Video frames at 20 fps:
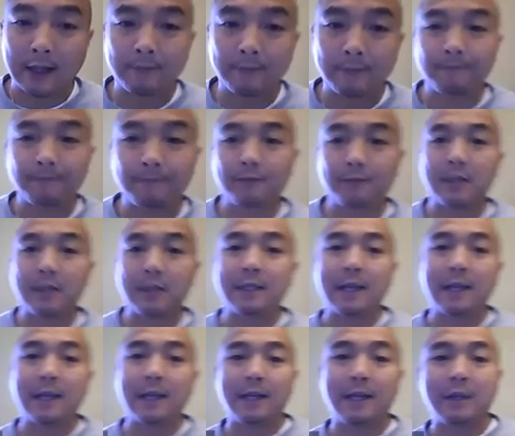that
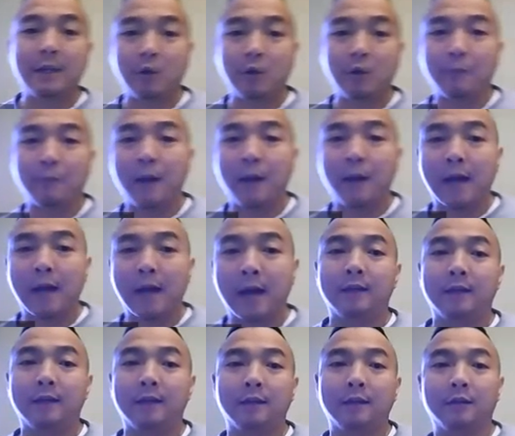set in your
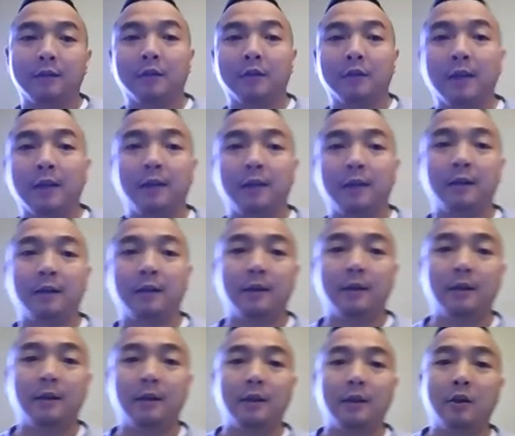mind. Okay,
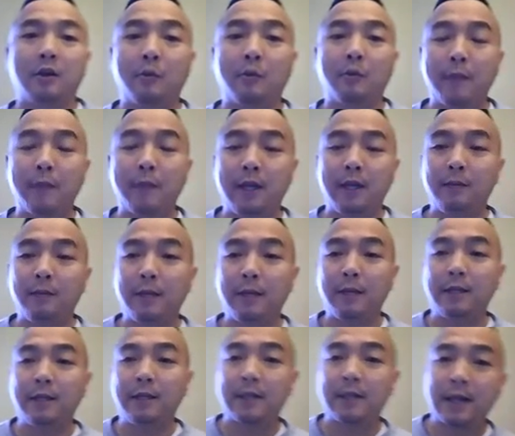domain
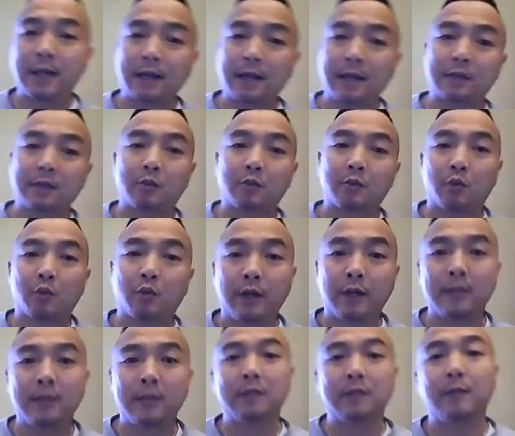means X,
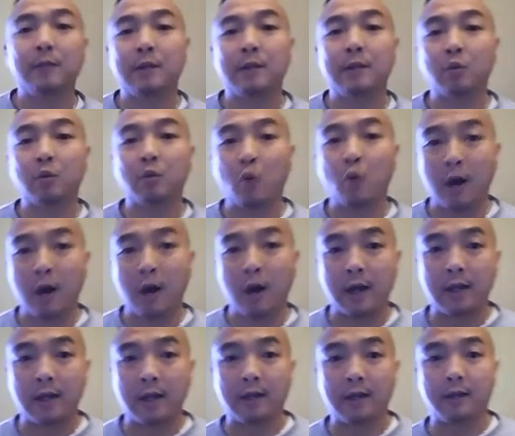range means Y.